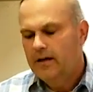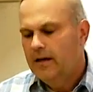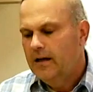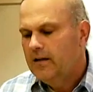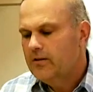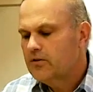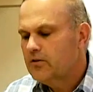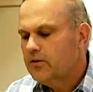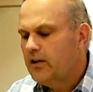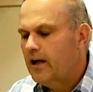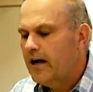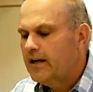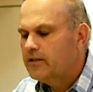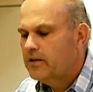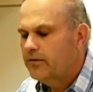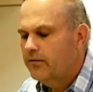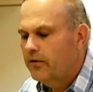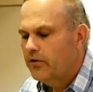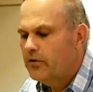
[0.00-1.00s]
There's lots
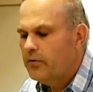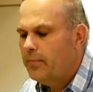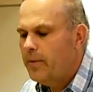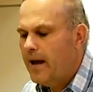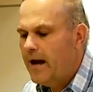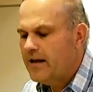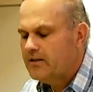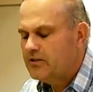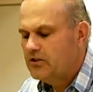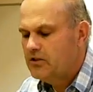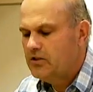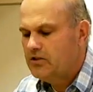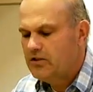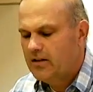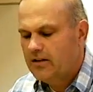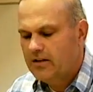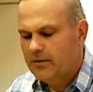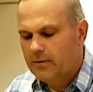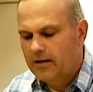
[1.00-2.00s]
of other passages
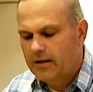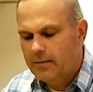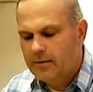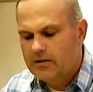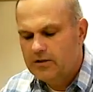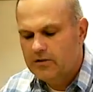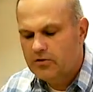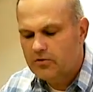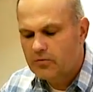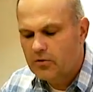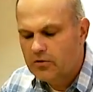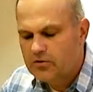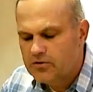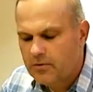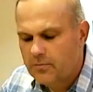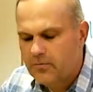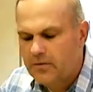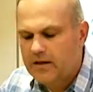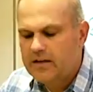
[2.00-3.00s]
in there, but let me just throw
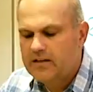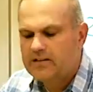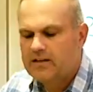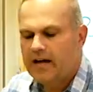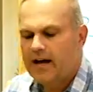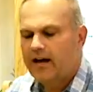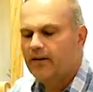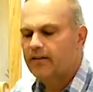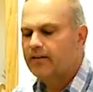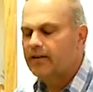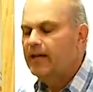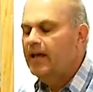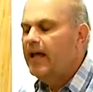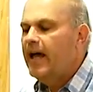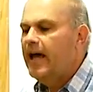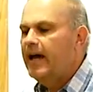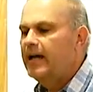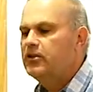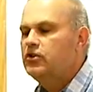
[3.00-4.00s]
some things out
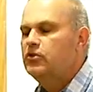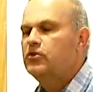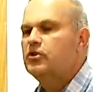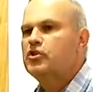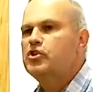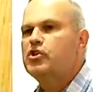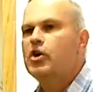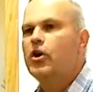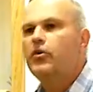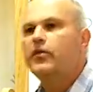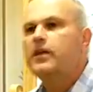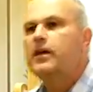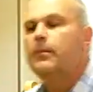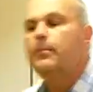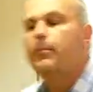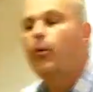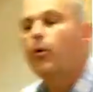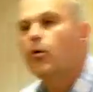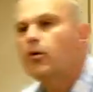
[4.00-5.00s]
at you to show the
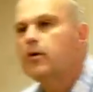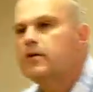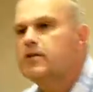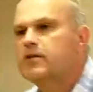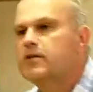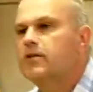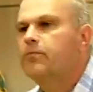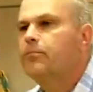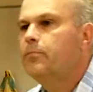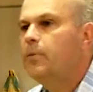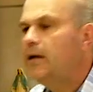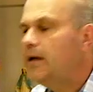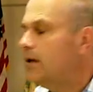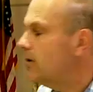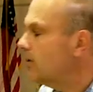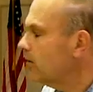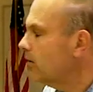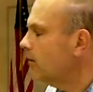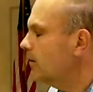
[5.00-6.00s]
importance of
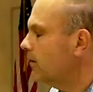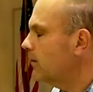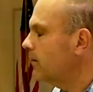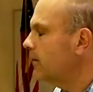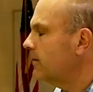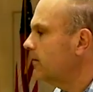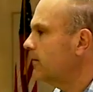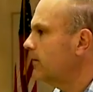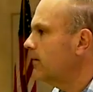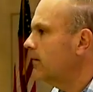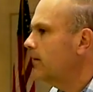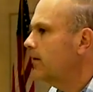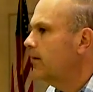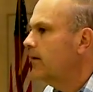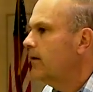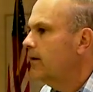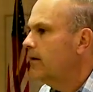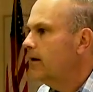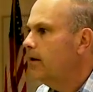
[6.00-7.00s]
Peter.
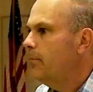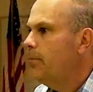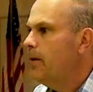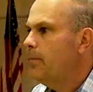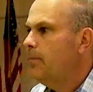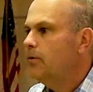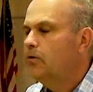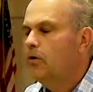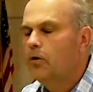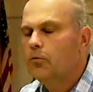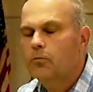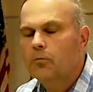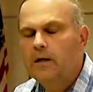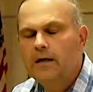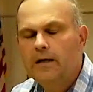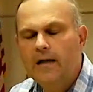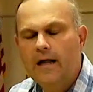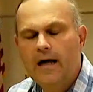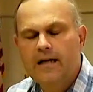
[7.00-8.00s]
A lot of people don't
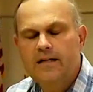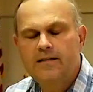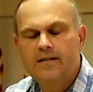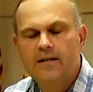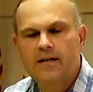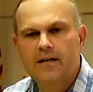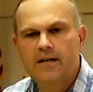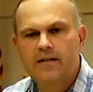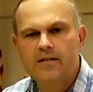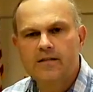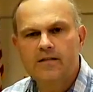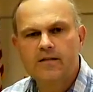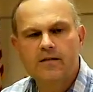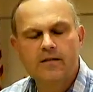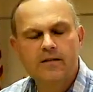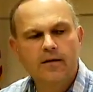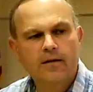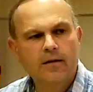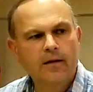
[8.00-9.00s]
realize
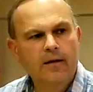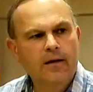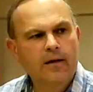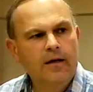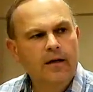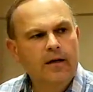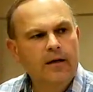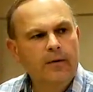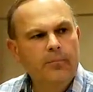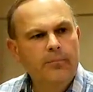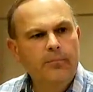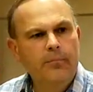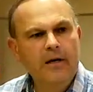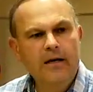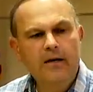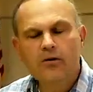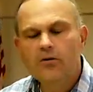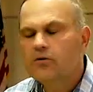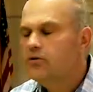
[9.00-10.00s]
this.
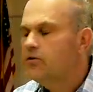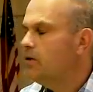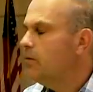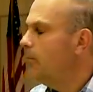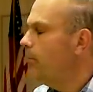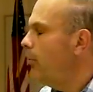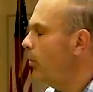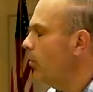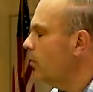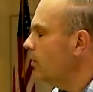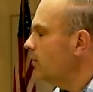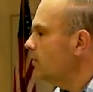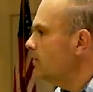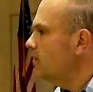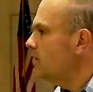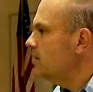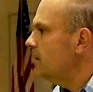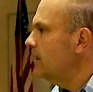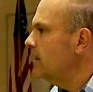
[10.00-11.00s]
Peter's
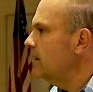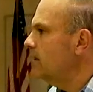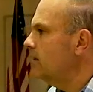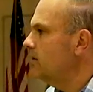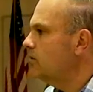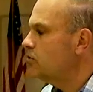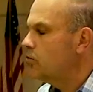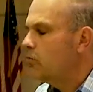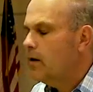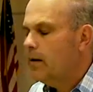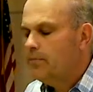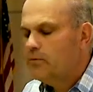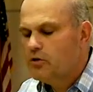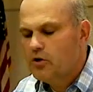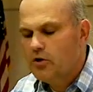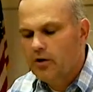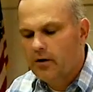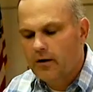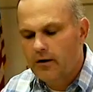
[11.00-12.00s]
importance in
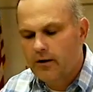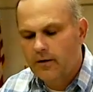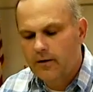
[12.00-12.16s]
Scripture.